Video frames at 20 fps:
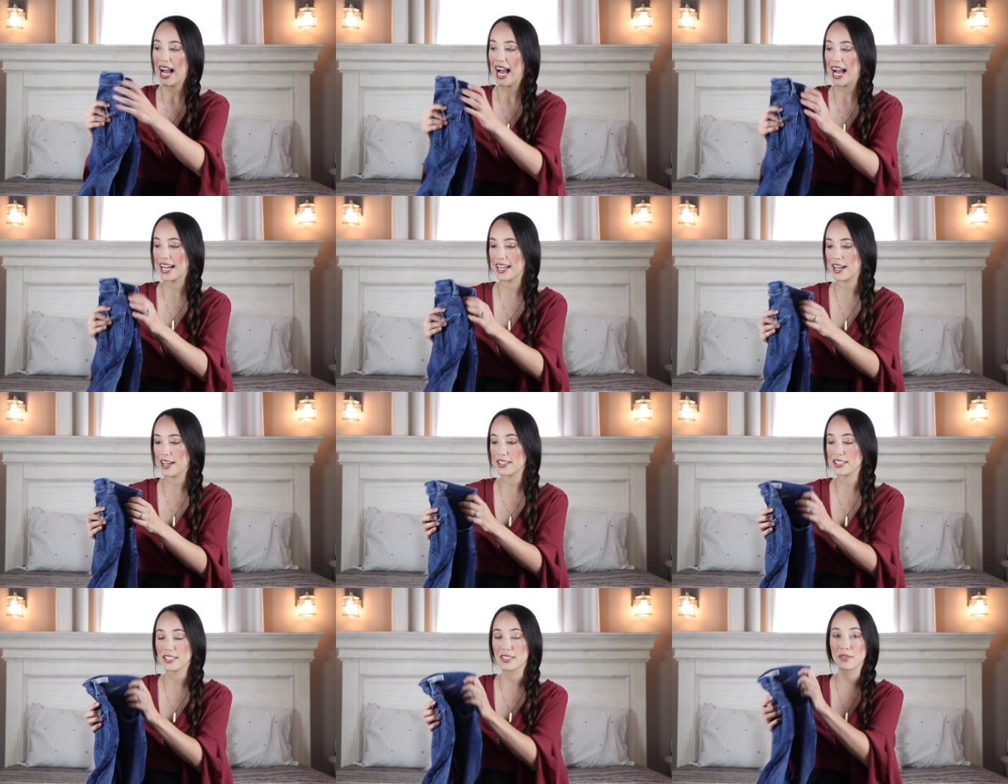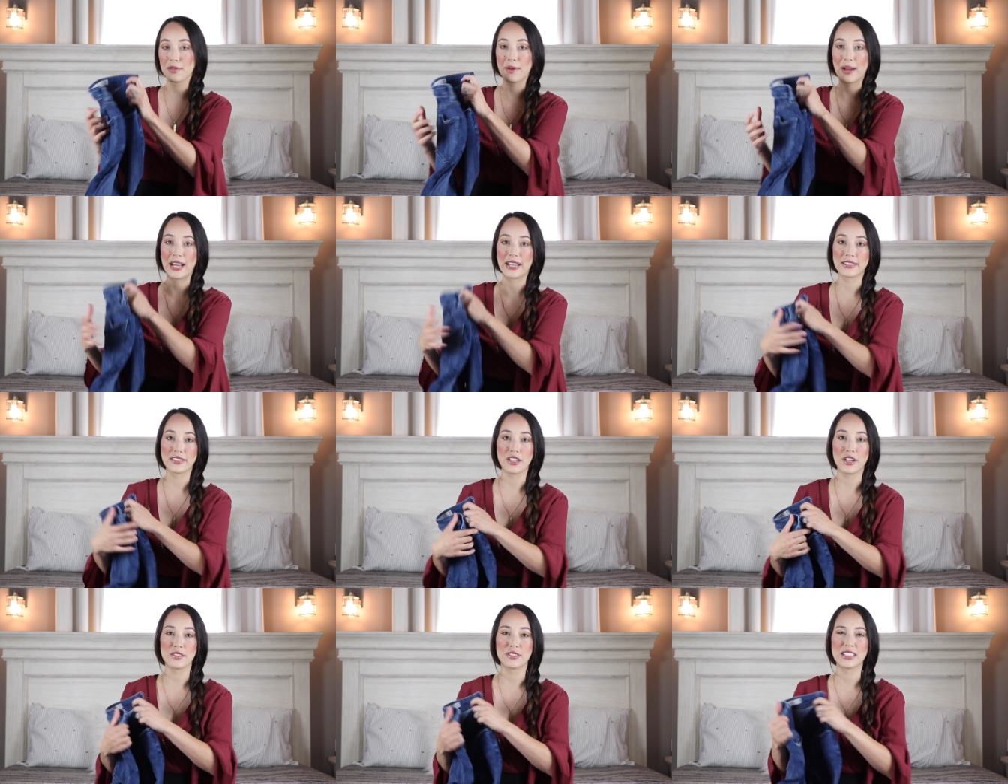I got these from
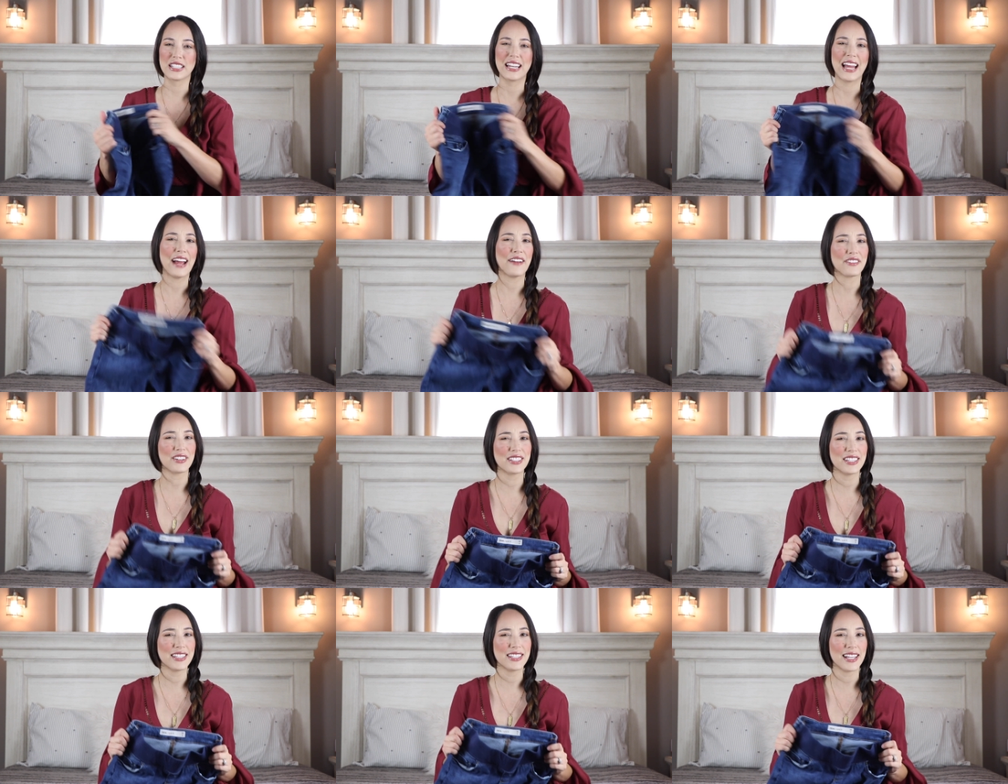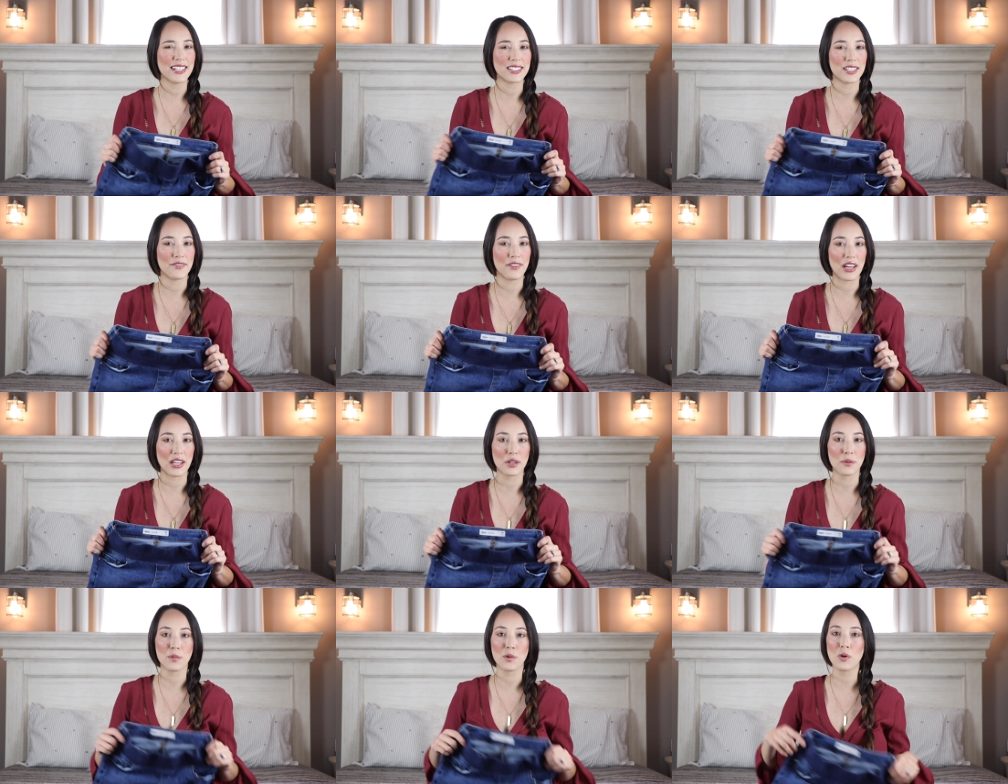ASOS, and everything that's
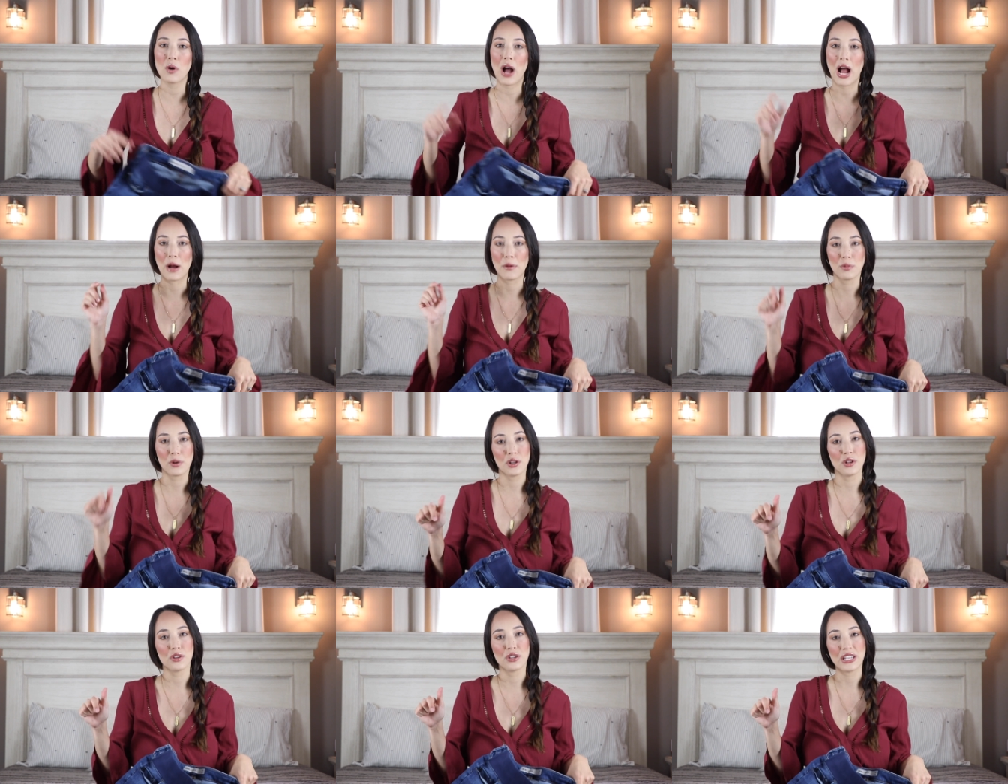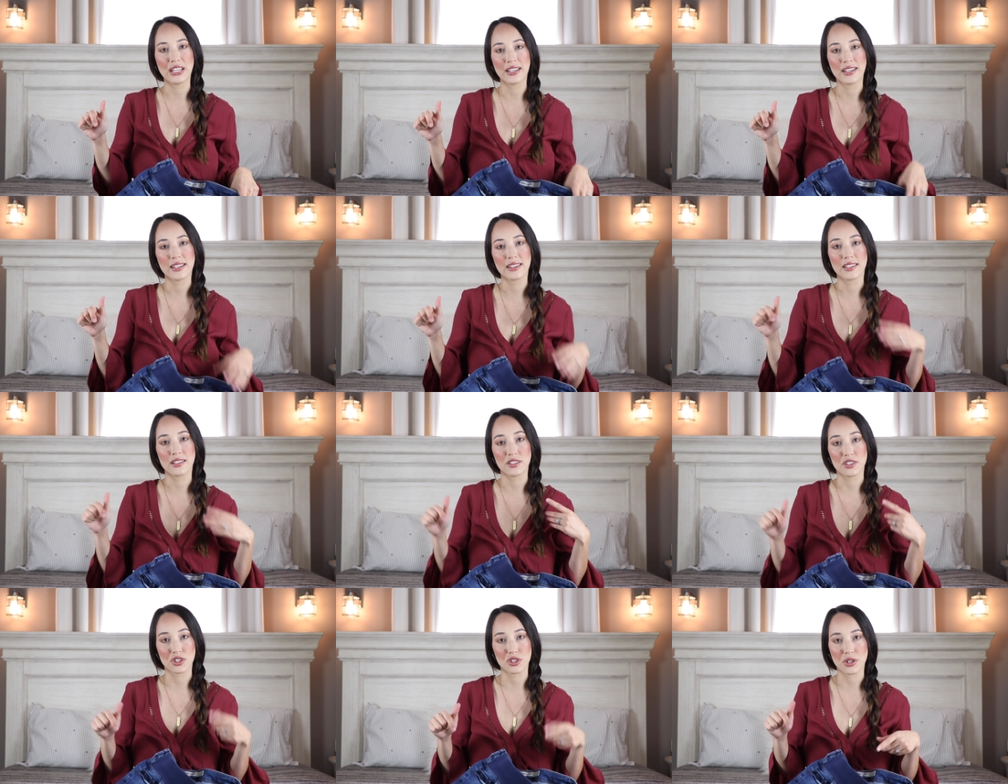available I will link in
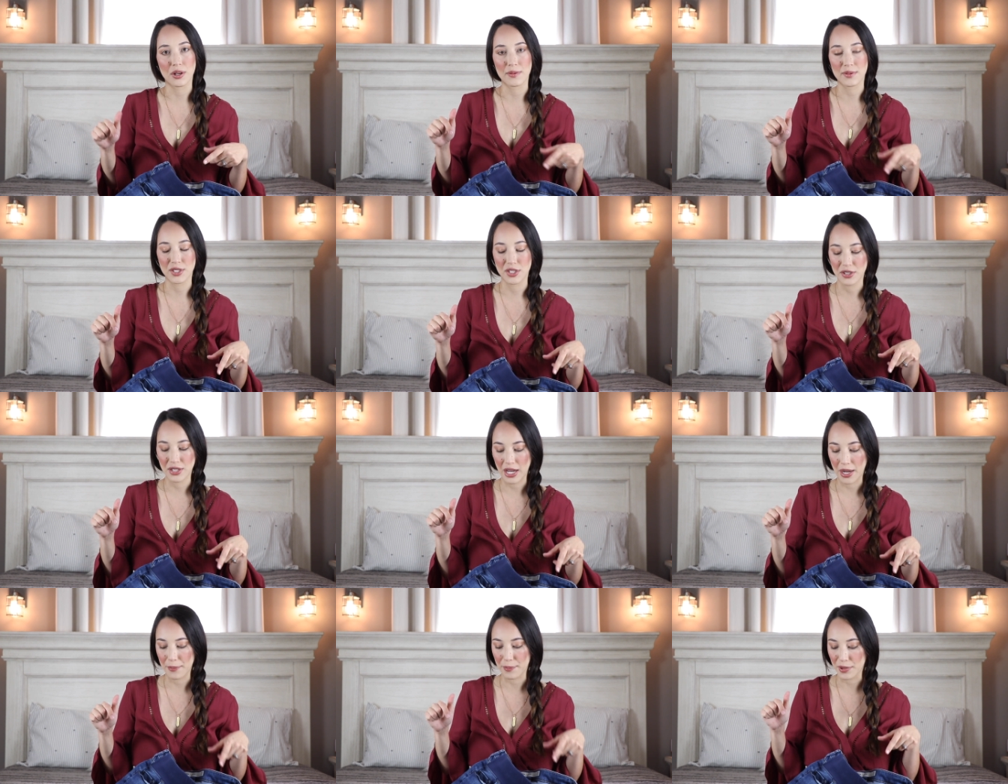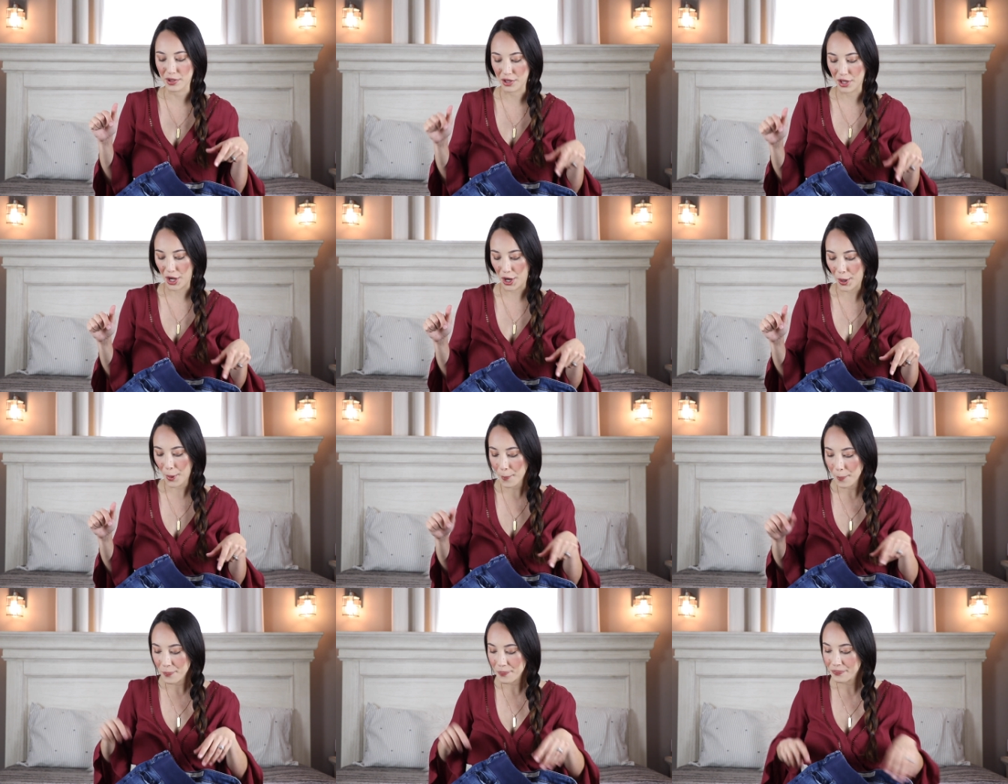the description down
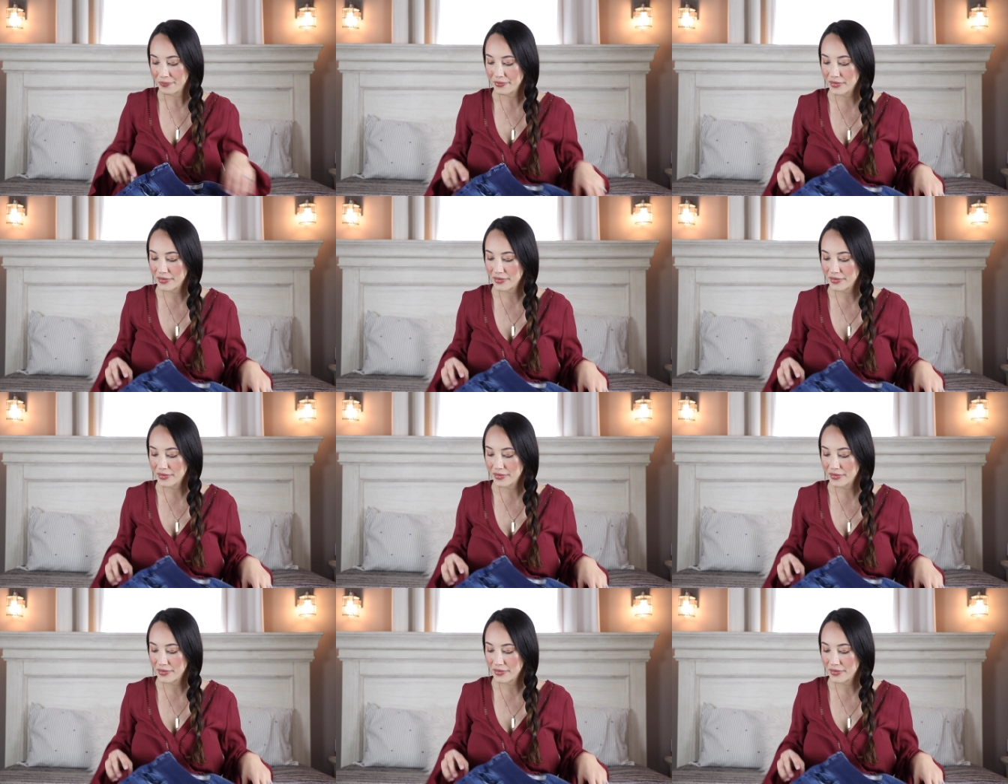below.